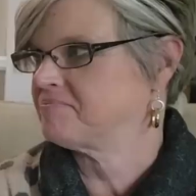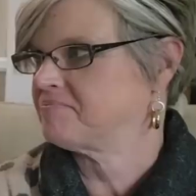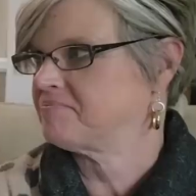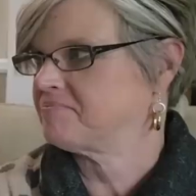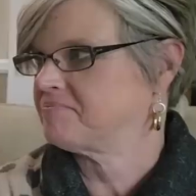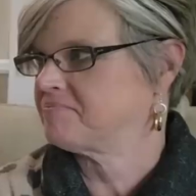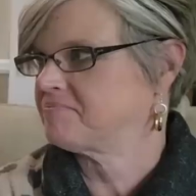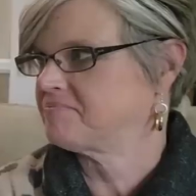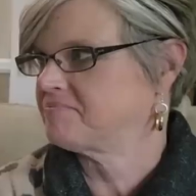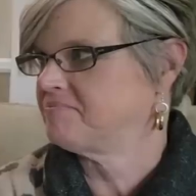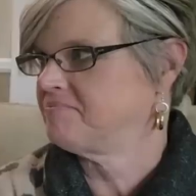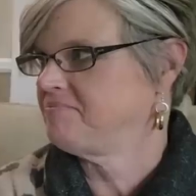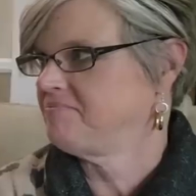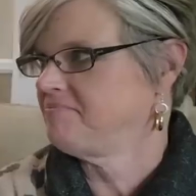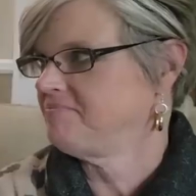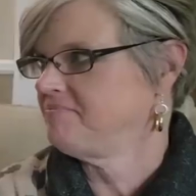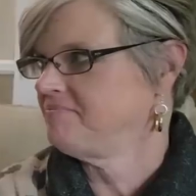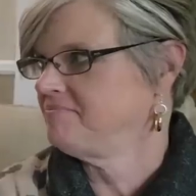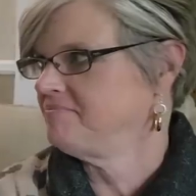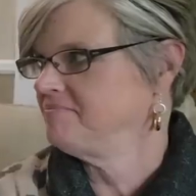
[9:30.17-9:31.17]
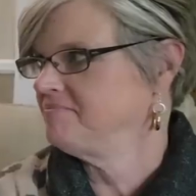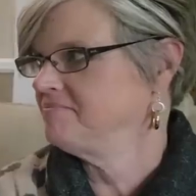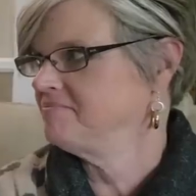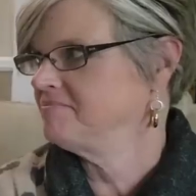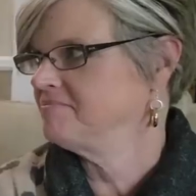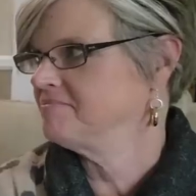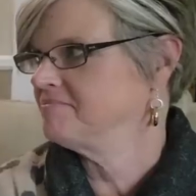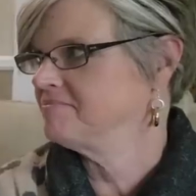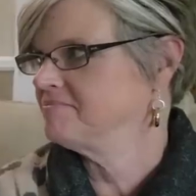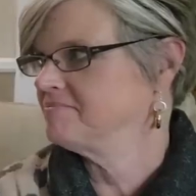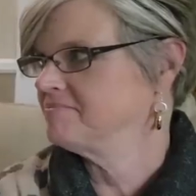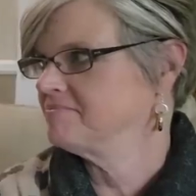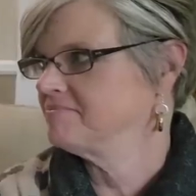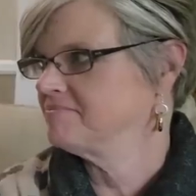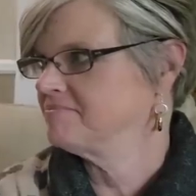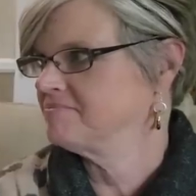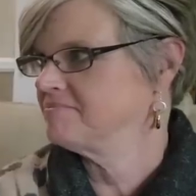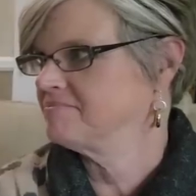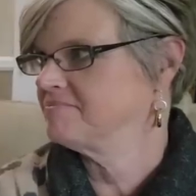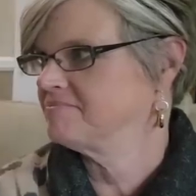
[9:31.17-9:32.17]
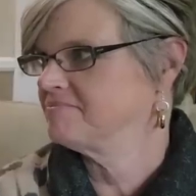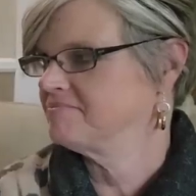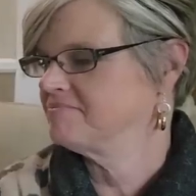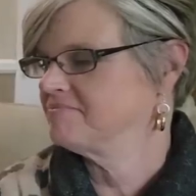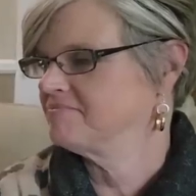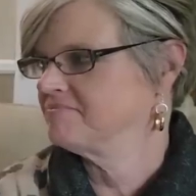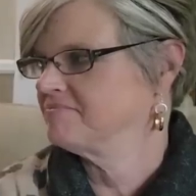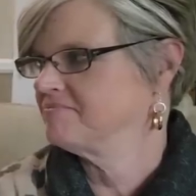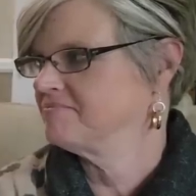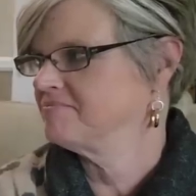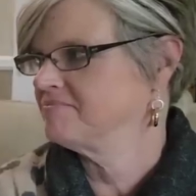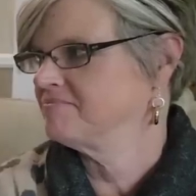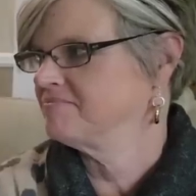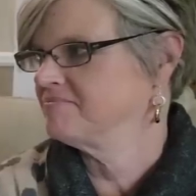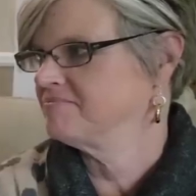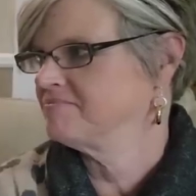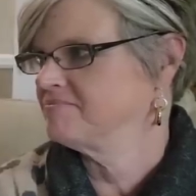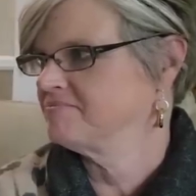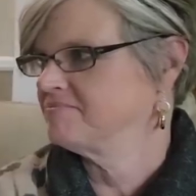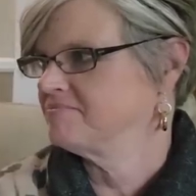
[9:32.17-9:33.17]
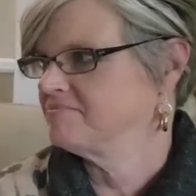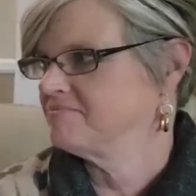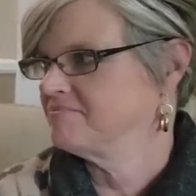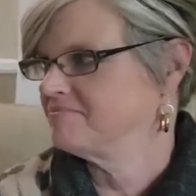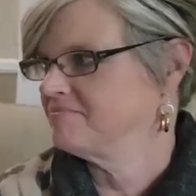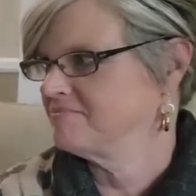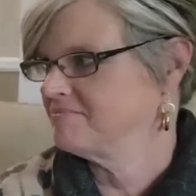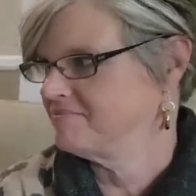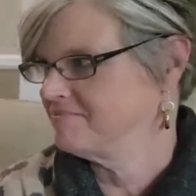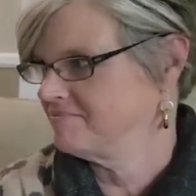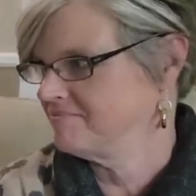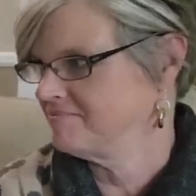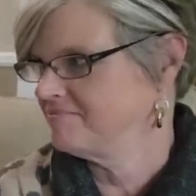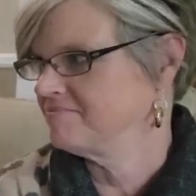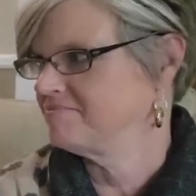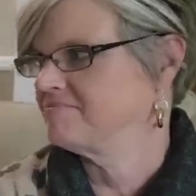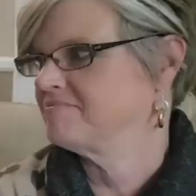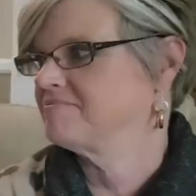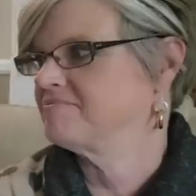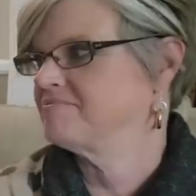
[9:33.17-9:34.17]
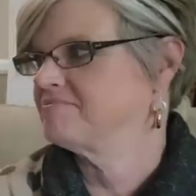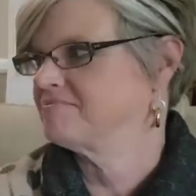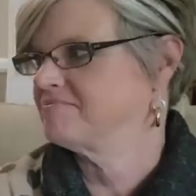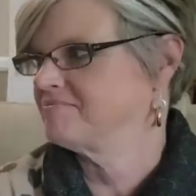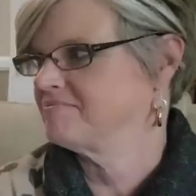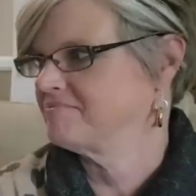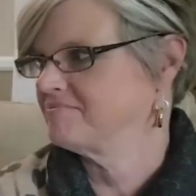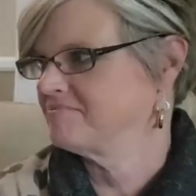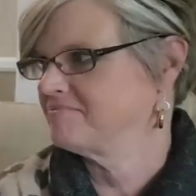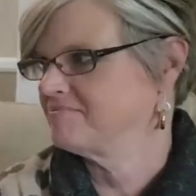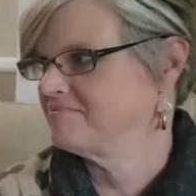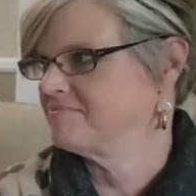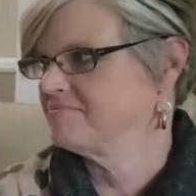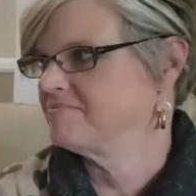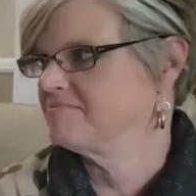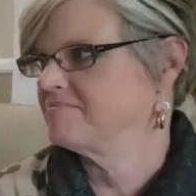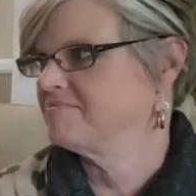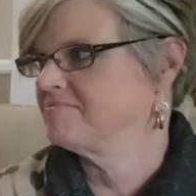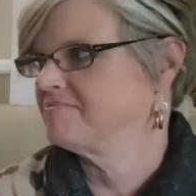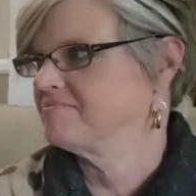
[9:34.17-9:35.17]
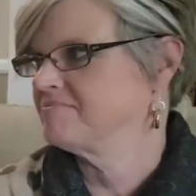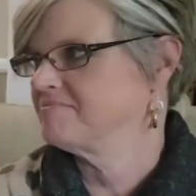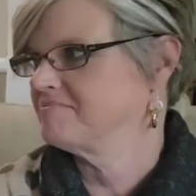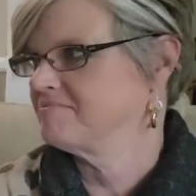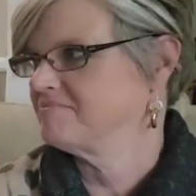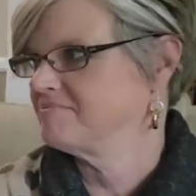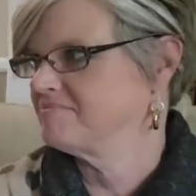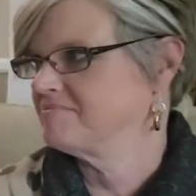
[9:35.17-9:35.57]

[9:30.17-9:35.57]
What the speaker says: (not speaking)